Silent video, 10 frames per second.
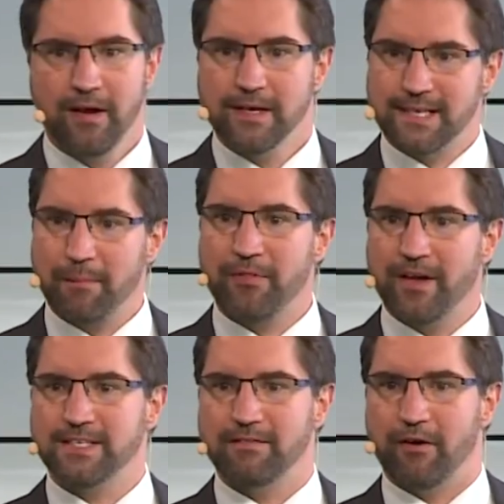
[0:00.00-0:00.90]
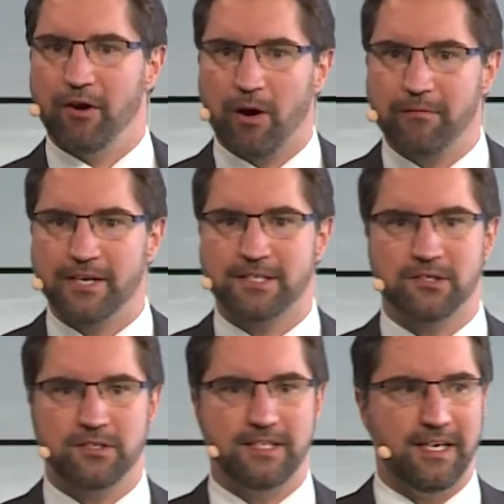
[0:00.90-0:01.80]
Some things are very obvious
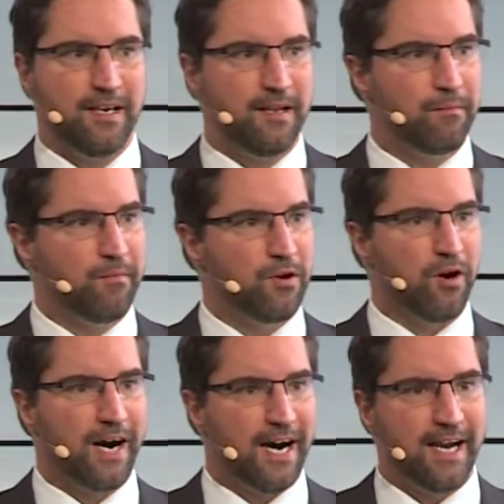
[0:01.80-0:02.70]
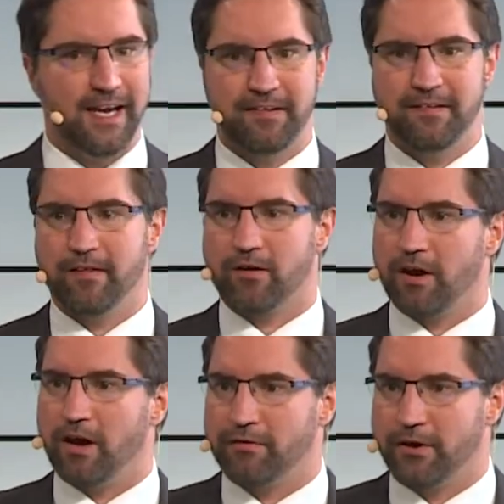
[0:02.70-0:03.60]
to see, your height, the
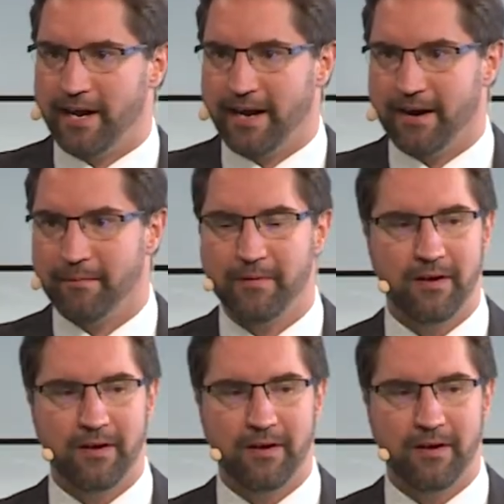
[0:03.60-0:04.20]
color of your hair.